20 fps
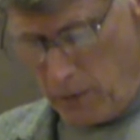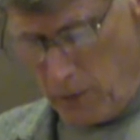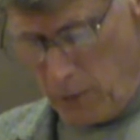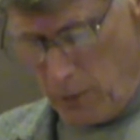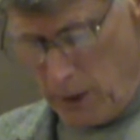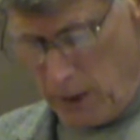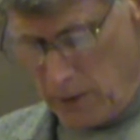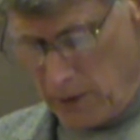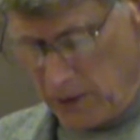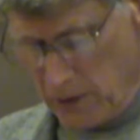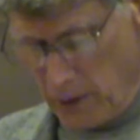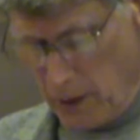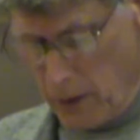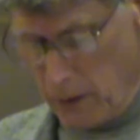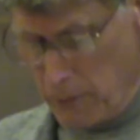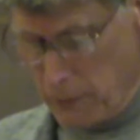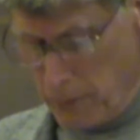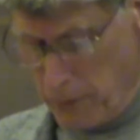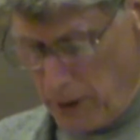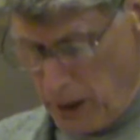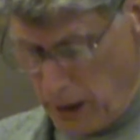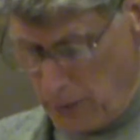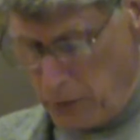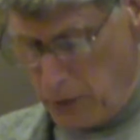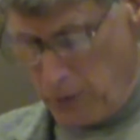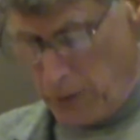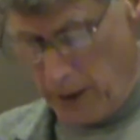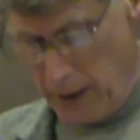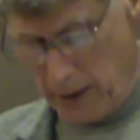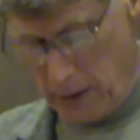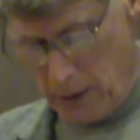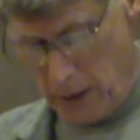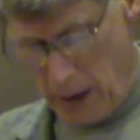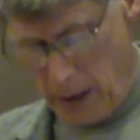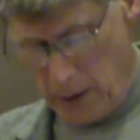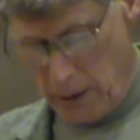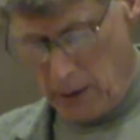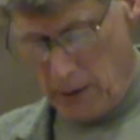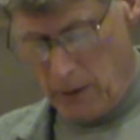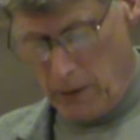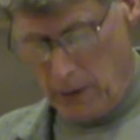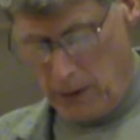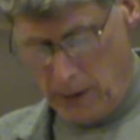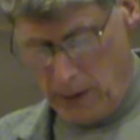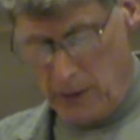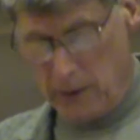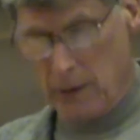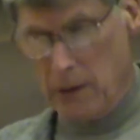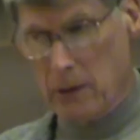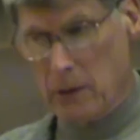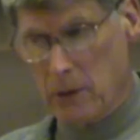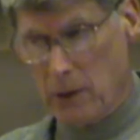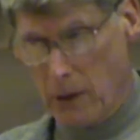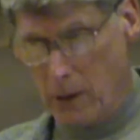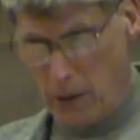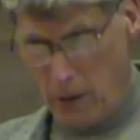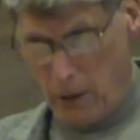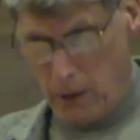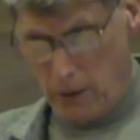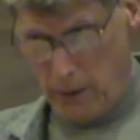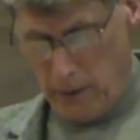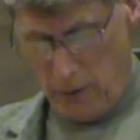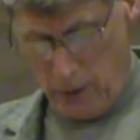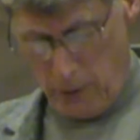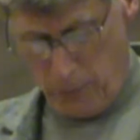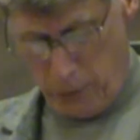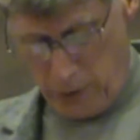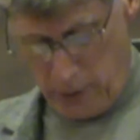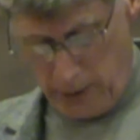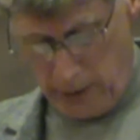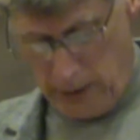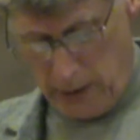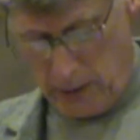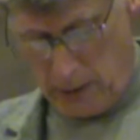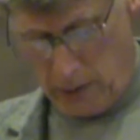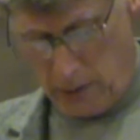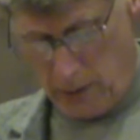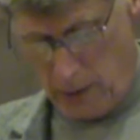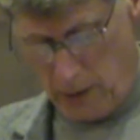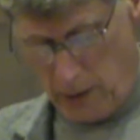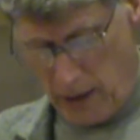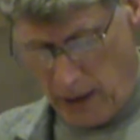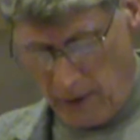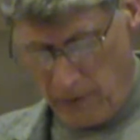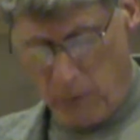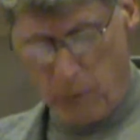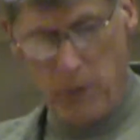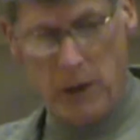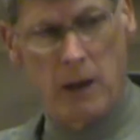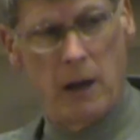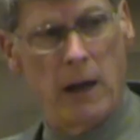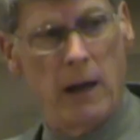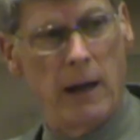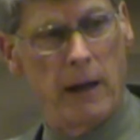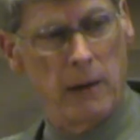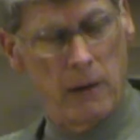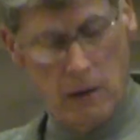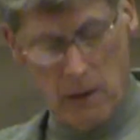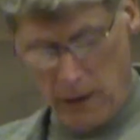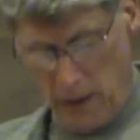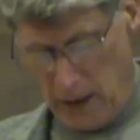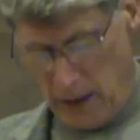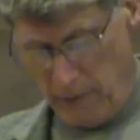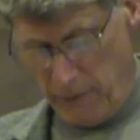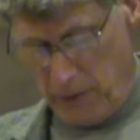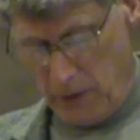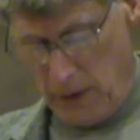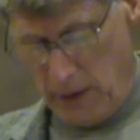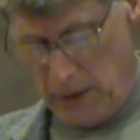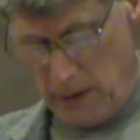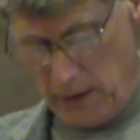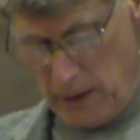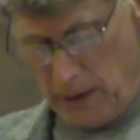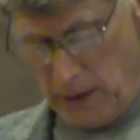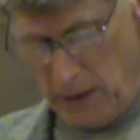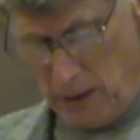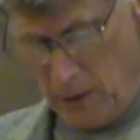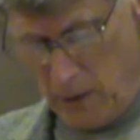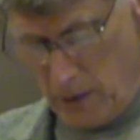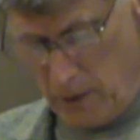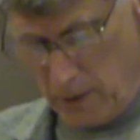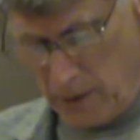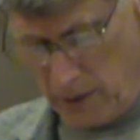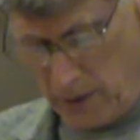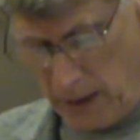The way to solve a problem like Doniger isn't to call in the police or the FBI or the FTC or the